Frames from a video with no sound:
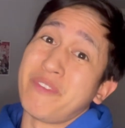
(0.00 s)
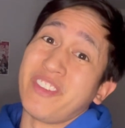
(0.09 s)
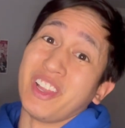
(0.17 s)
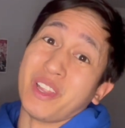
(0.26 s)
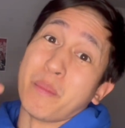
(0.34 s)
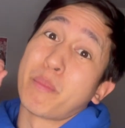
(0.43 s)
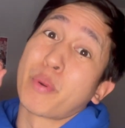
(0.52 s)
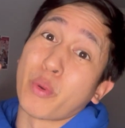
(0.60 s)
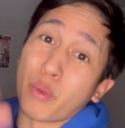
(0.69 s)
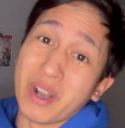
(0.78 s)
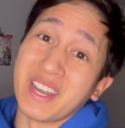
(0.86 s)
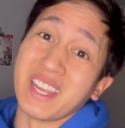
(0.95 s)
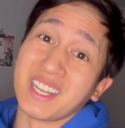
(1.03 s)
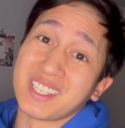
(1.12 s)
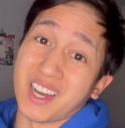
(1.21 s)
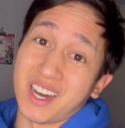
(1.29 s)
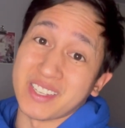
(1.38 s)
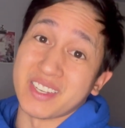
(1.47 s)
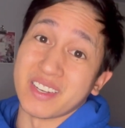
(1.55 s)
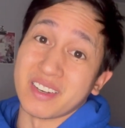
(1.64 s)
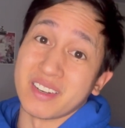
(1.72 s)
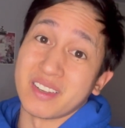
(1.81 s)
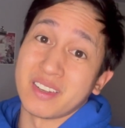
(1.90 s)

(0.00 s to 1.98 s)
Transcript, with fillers: feeling pretty exhausted.